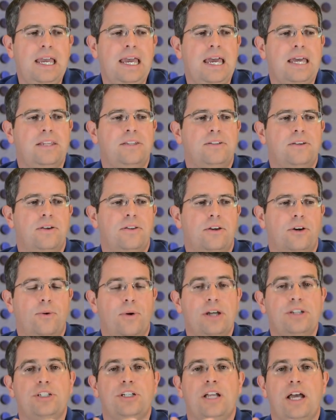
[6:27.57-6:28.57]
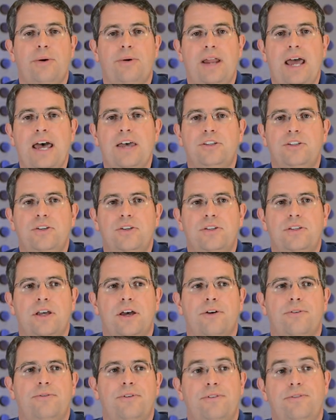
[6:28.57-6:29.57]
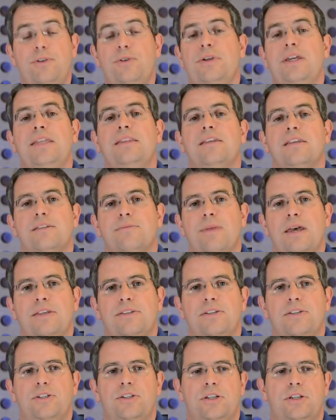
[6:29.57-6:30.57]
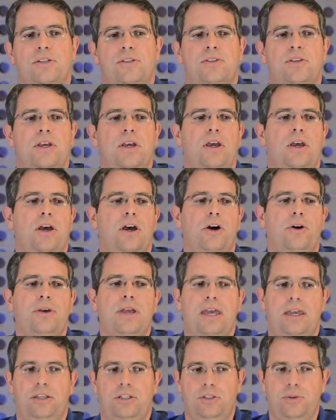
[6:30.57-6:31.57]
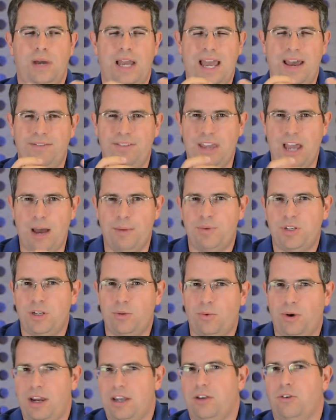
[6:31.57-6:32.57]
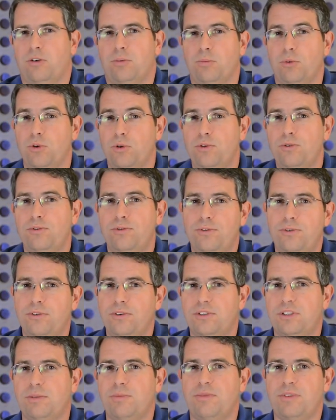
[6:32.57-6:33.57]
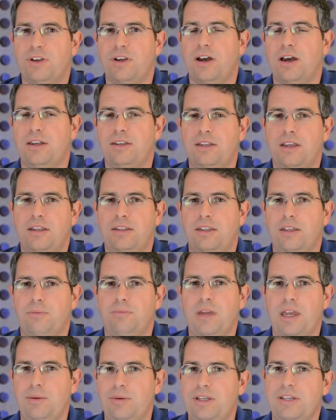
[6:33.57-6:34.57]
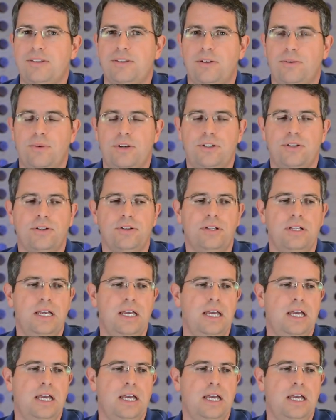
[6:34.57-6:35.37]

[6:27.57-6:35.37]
And so the question I would ask yourself if you get this message is, okay, do I have the option where I can remove some of the content that maybe isn't original?